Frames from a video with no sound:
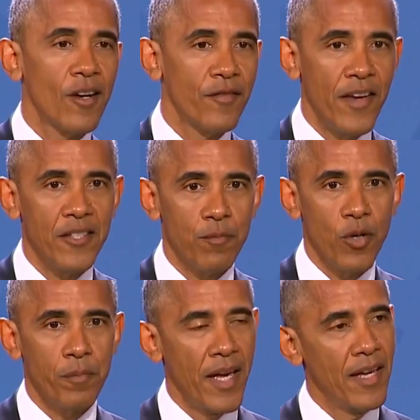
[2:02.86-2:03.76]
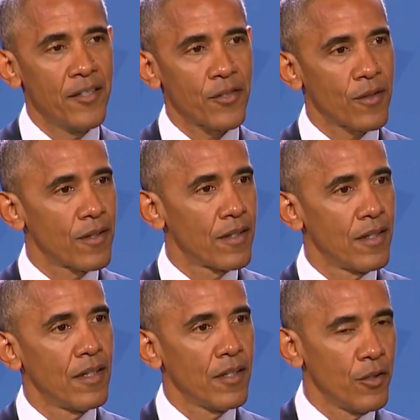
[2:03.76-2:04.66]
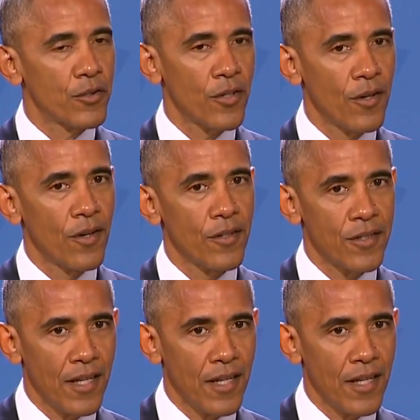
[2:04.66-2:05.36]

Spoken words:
on a Facebook page or you turn on your